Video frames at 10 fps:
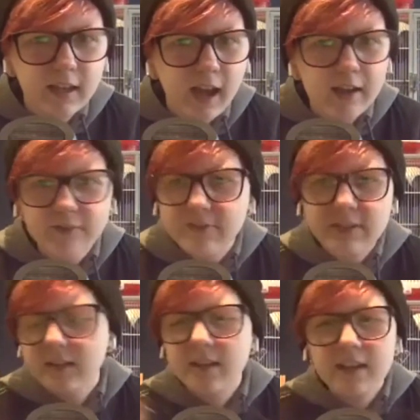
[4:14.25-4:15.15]
I've
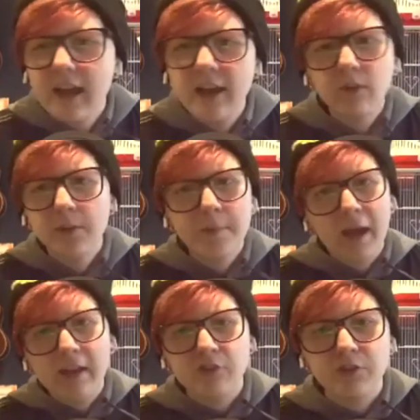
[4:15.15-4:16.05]
never
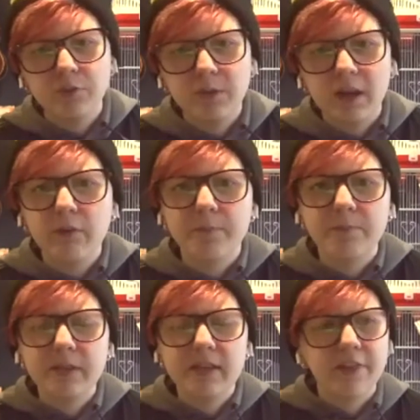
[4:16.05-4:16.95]
imagined would ever
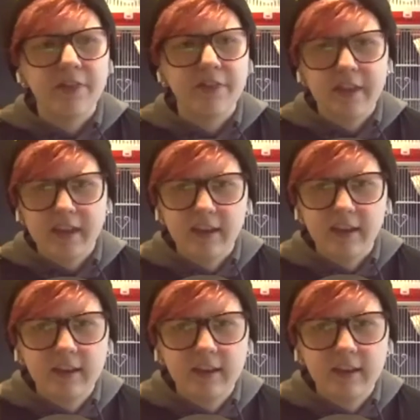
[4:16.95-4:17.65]
be a thing.